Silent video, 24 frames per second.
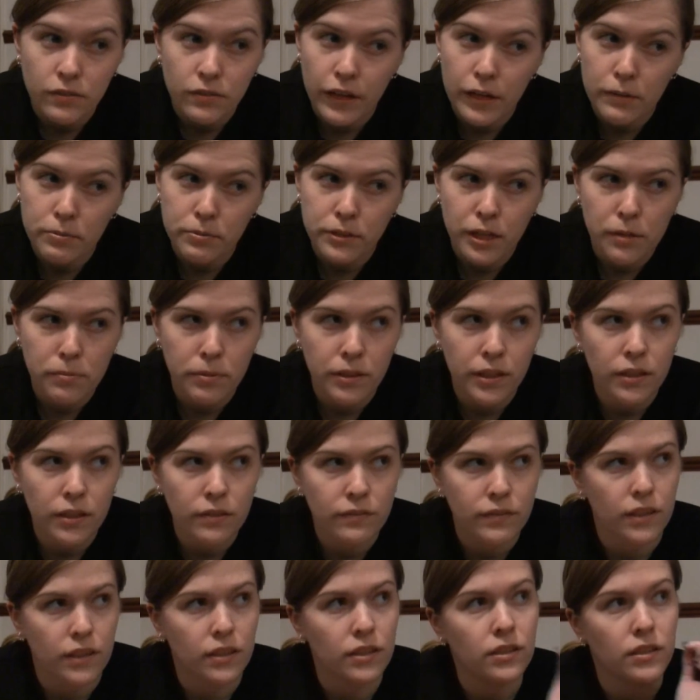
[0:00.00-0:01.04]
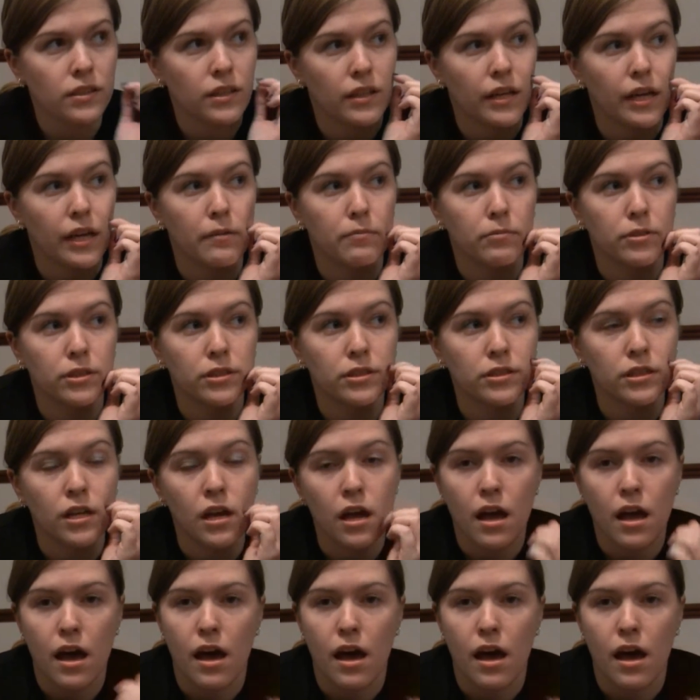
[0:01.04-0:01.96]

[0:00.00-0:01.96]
developer, I believe. I think they're Cambridge,